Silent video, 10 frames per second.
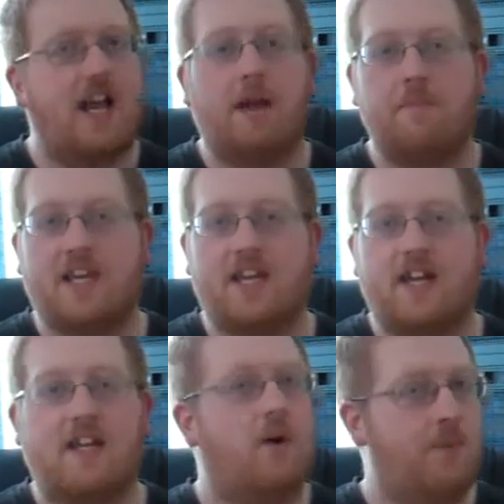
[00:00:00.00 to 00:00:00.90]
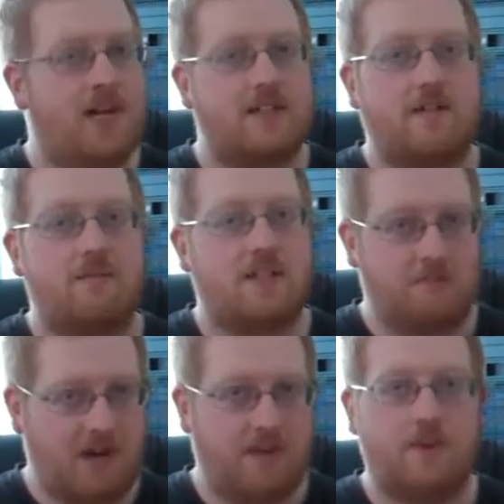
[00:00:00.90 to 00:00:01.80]
I'm Big Cal and welcome to
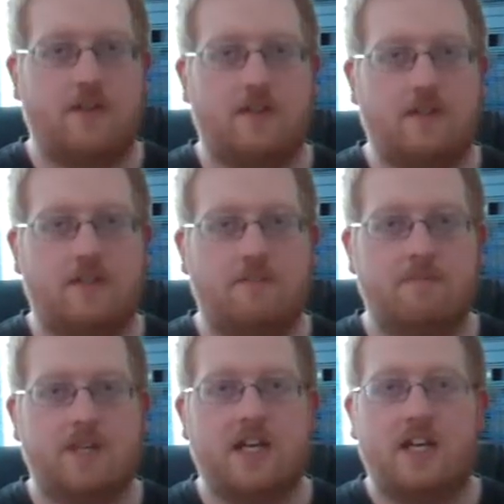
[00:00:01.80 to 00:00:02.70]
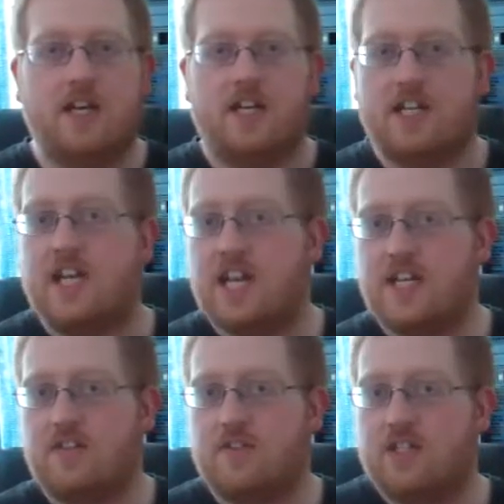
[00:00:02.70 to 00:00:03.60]
my world. Today
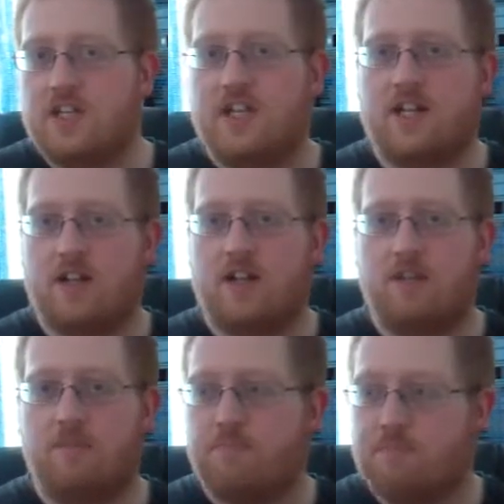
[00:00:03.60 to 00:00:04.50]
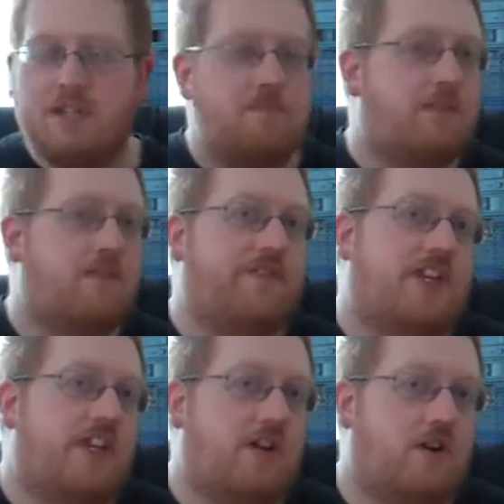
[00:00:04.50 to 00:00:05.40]
is just a little simple
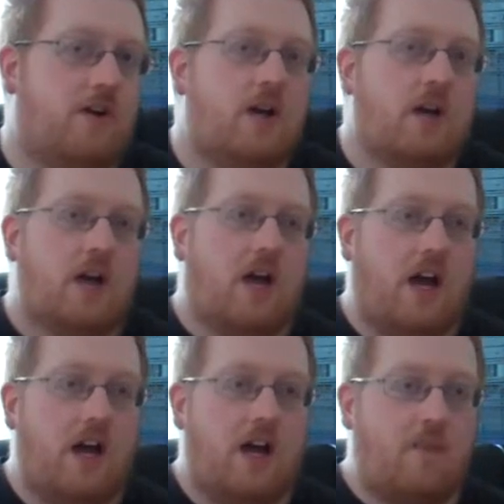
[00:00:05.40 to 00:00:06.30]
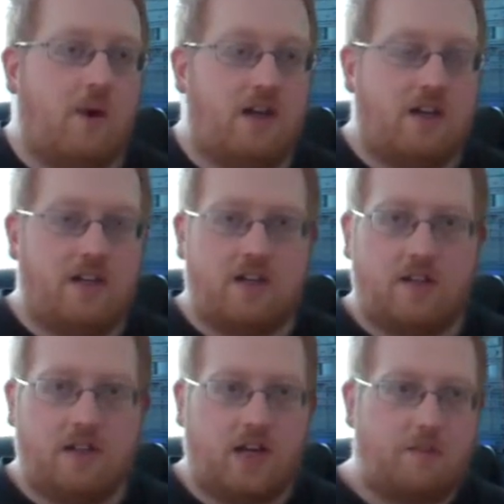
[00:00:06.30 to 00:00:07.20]
video, one
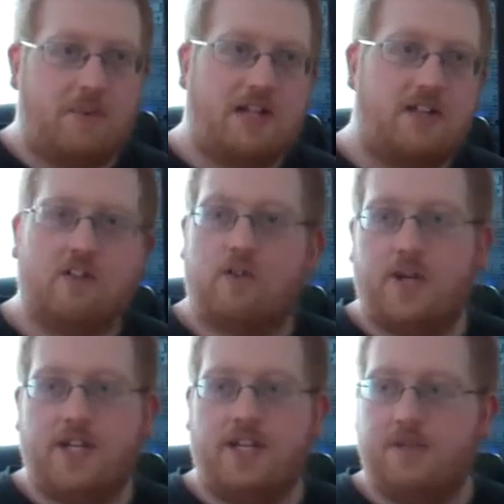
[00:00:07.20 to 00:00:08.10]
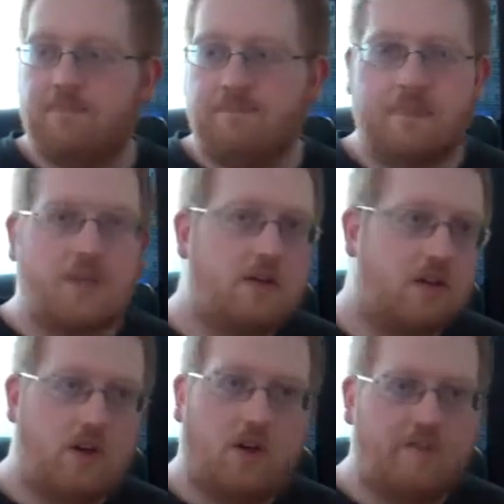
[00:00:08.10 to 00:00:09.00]
that I plan on doing
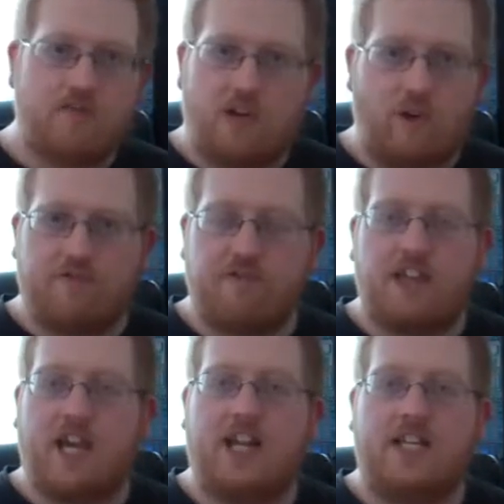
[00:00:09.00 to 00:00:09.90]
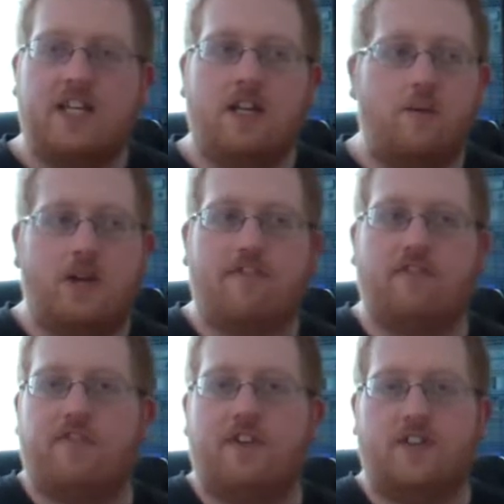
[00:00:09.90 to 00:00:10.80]
over and over again whenever
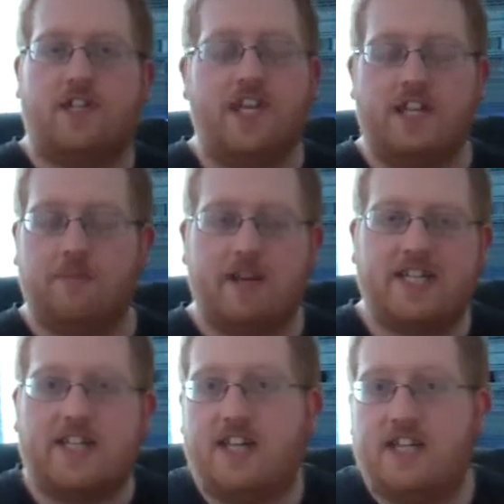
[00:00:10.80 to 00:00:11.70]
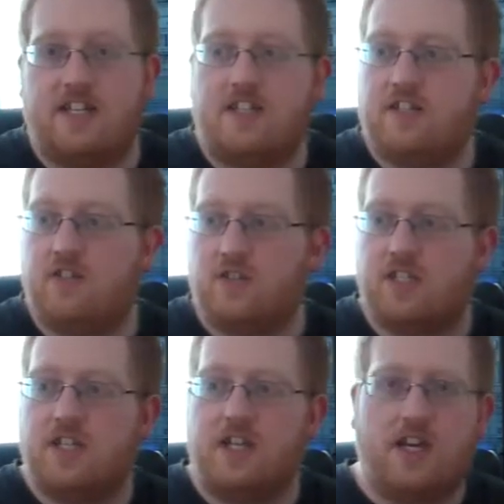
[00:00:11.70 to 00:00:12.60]
I feel the need, and basically is just